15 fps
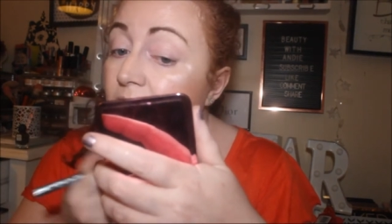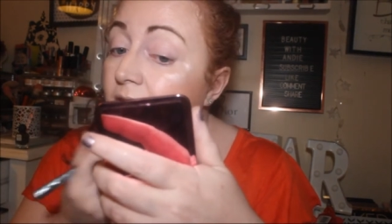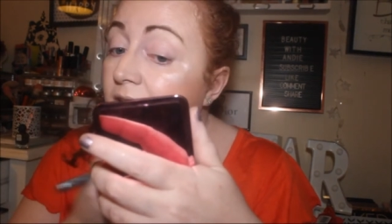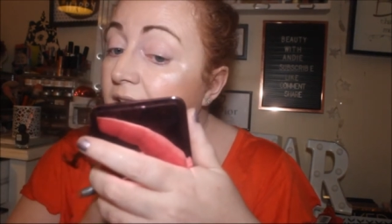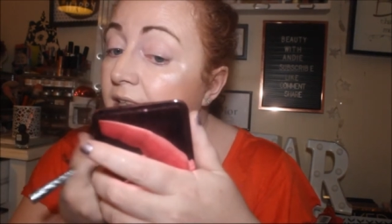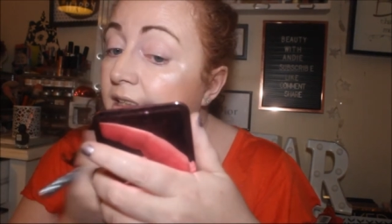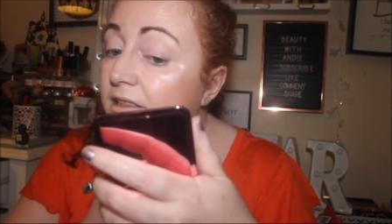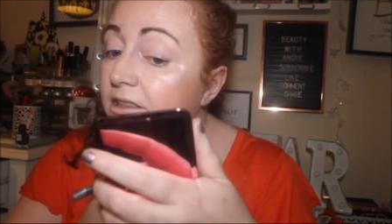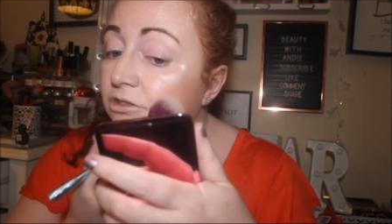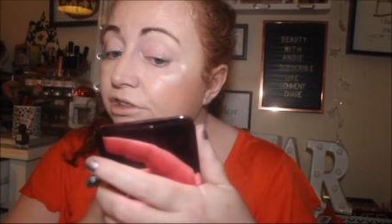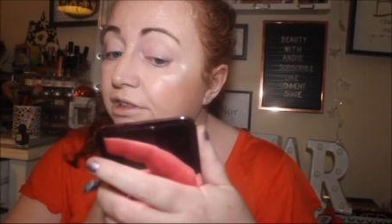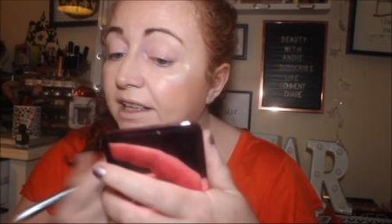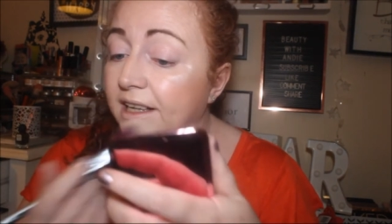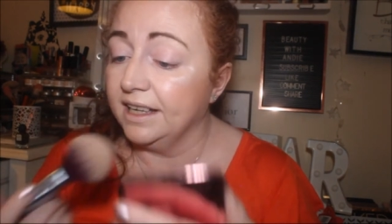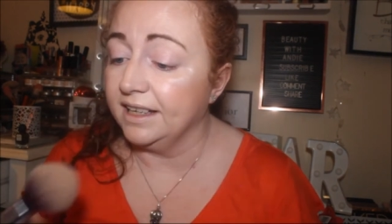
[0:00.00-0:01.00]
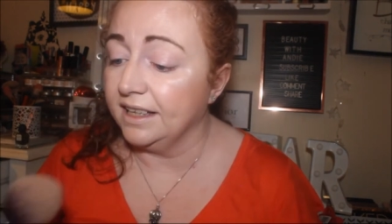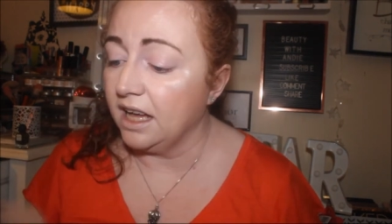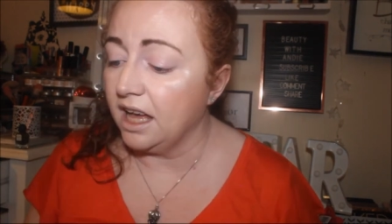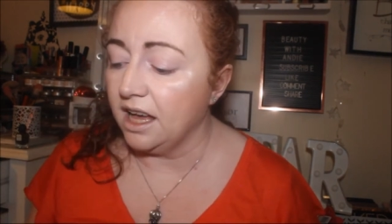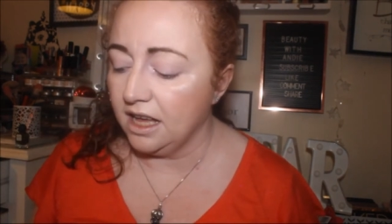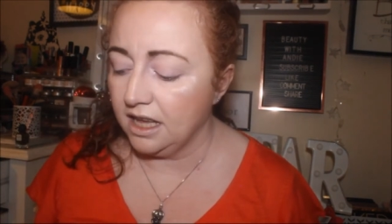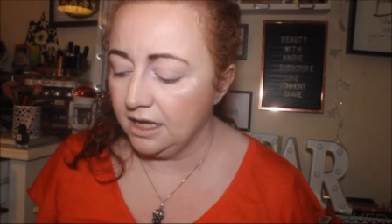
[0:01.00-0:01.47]
literally
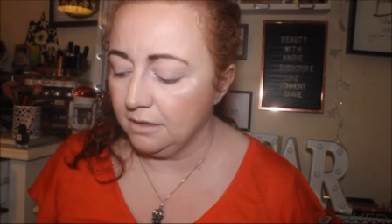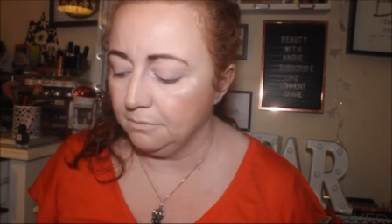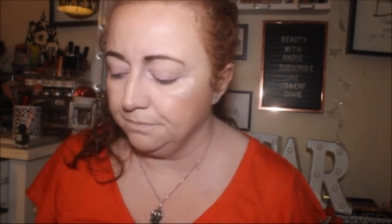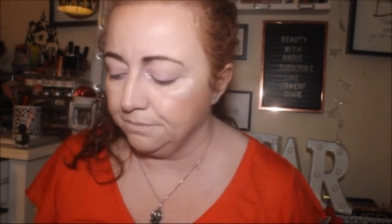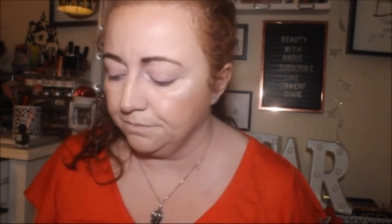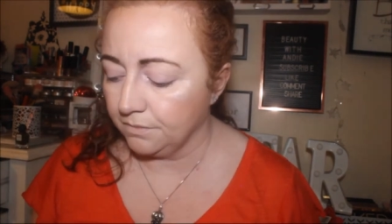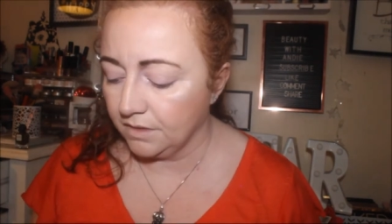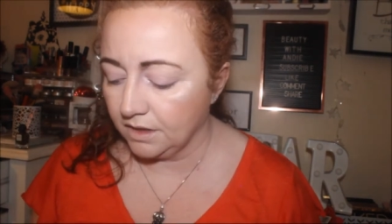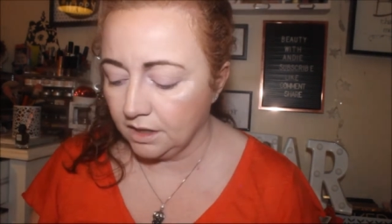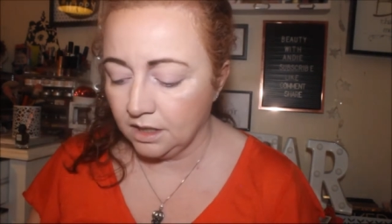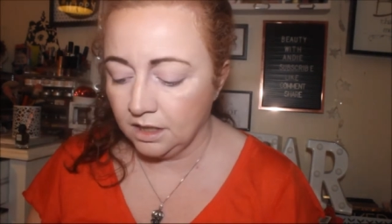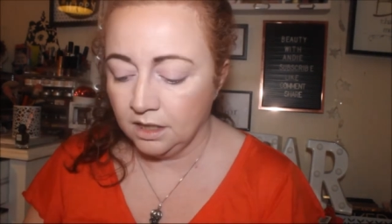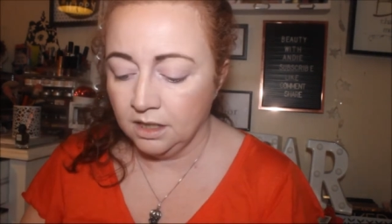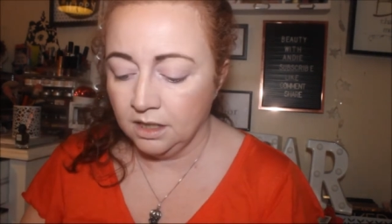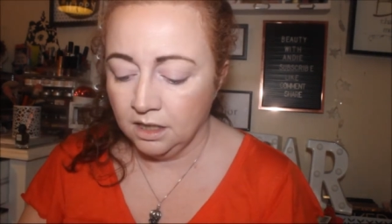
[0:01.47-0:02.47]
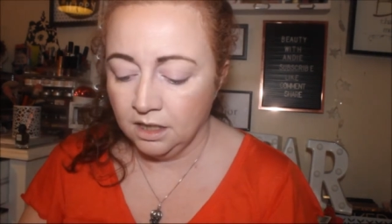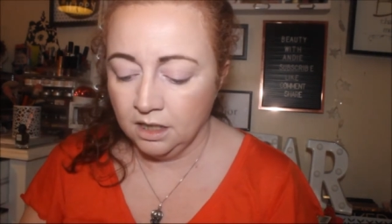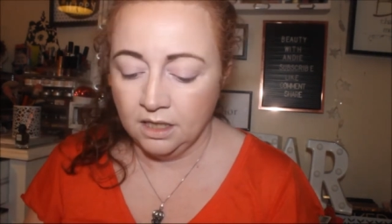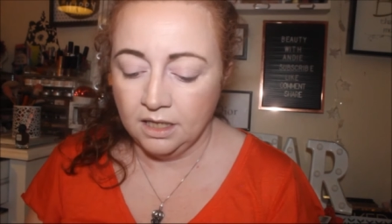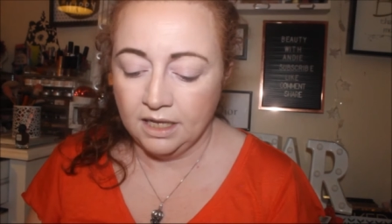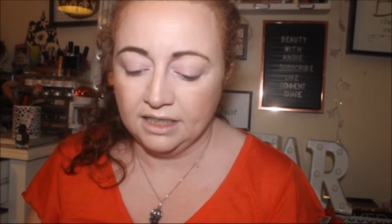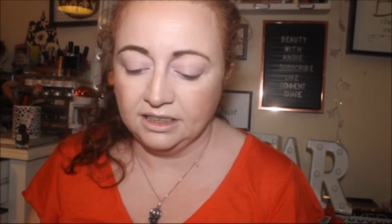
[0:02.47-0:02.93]
um,
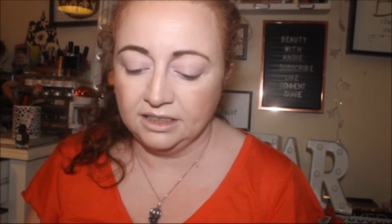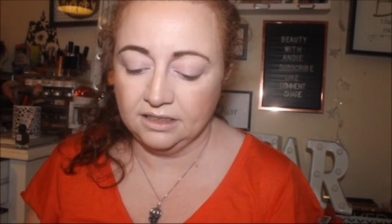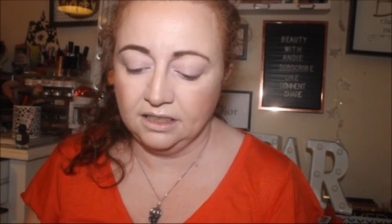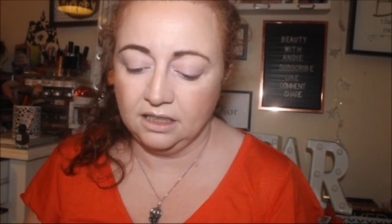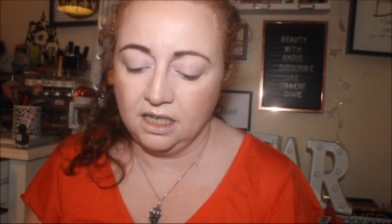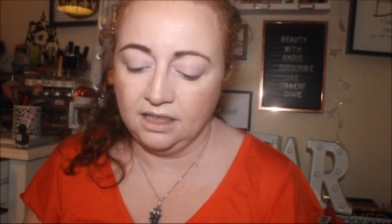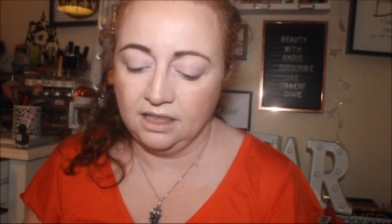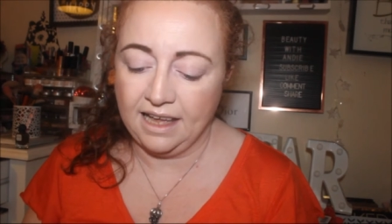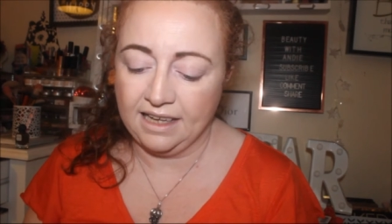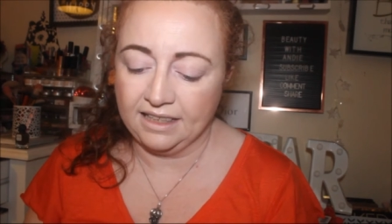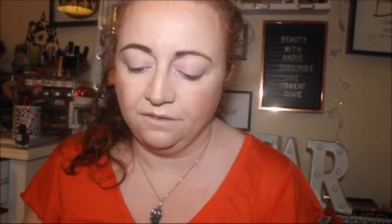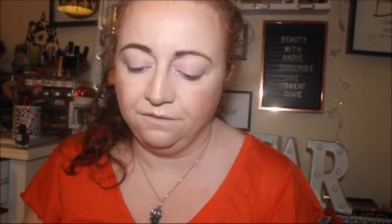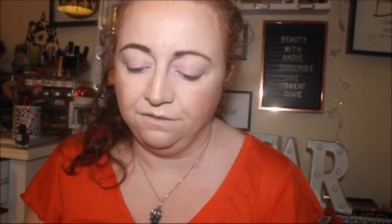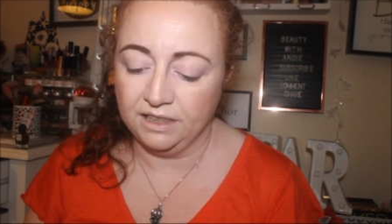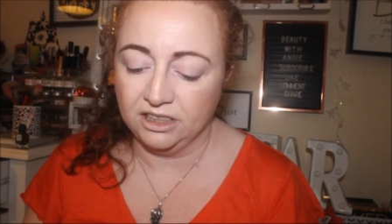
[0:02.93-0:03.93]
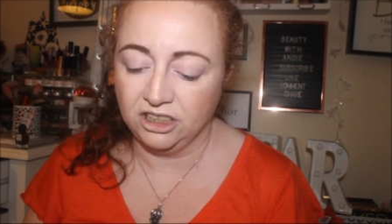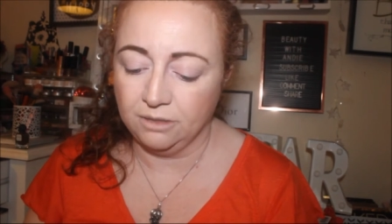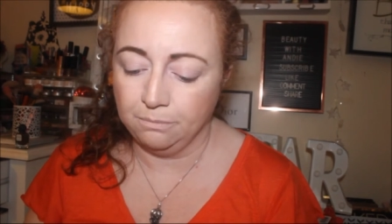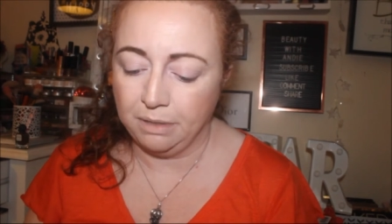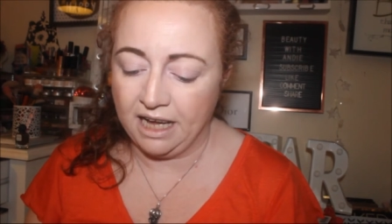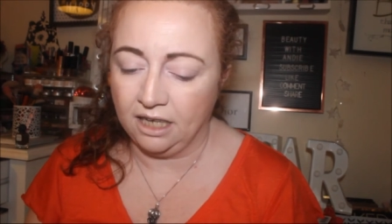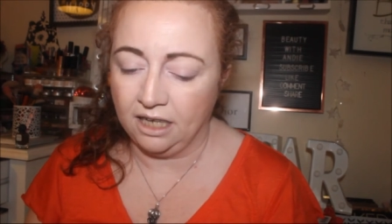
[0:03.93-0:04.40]
it's like a
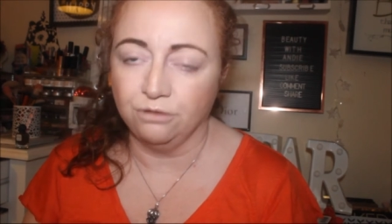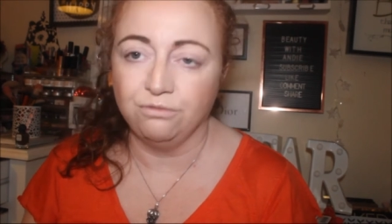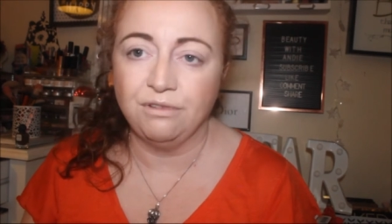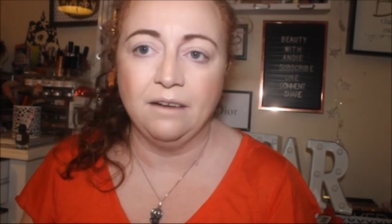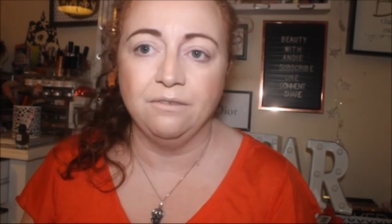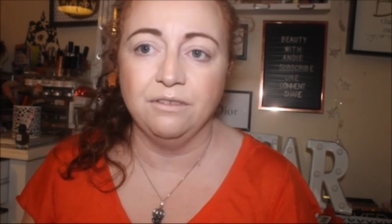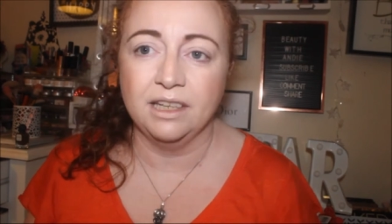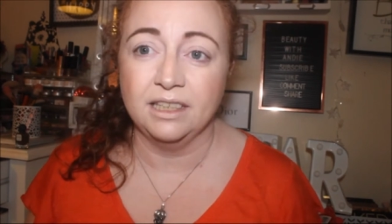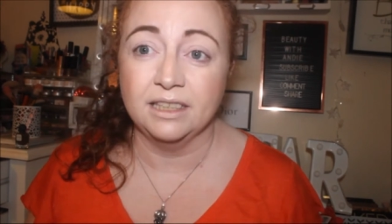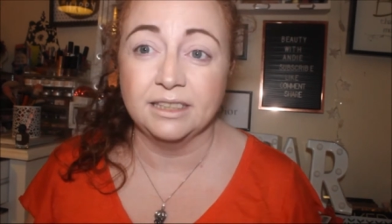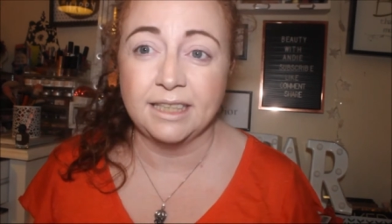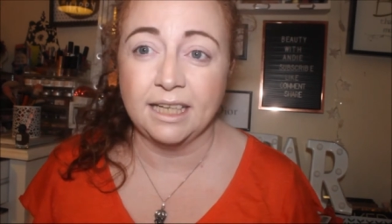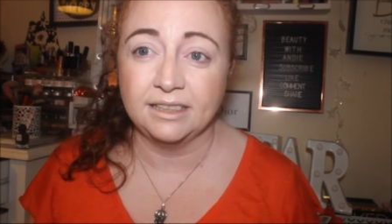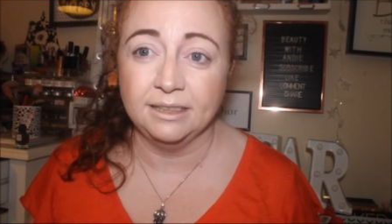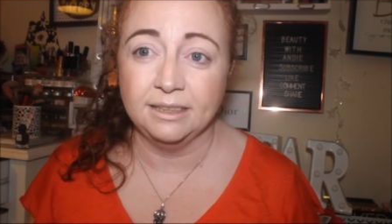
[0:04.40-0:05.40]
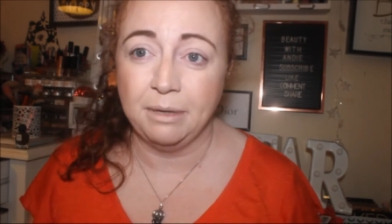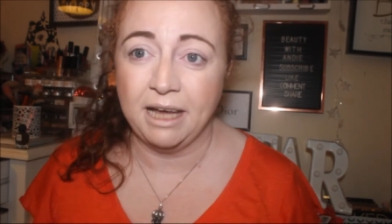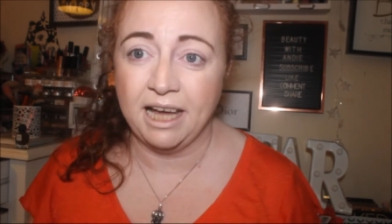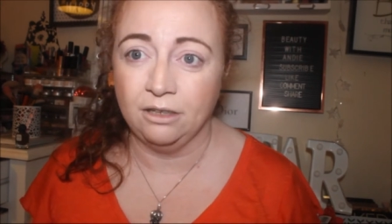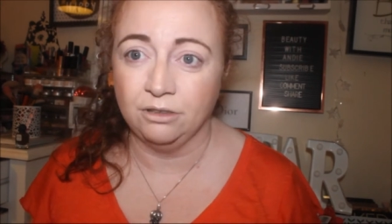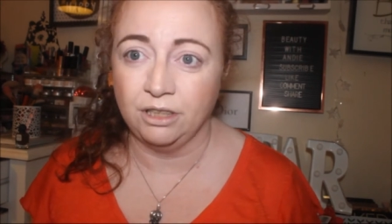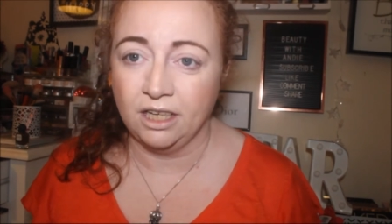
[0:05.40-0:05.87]
finishing powder rather than a setting
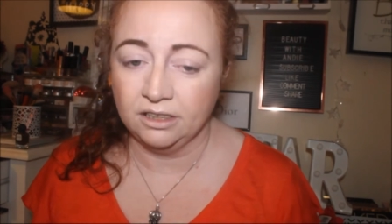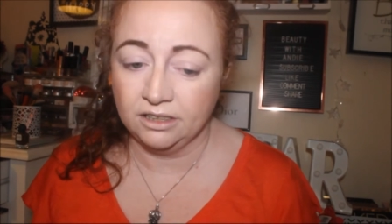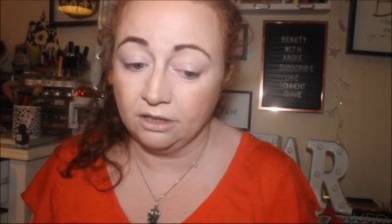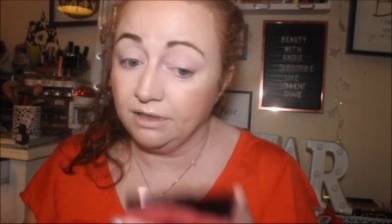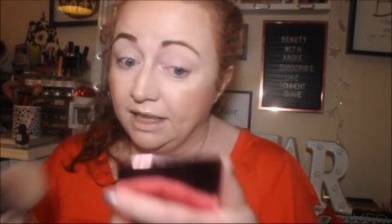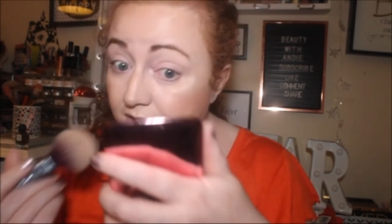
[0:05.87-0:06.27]
powder so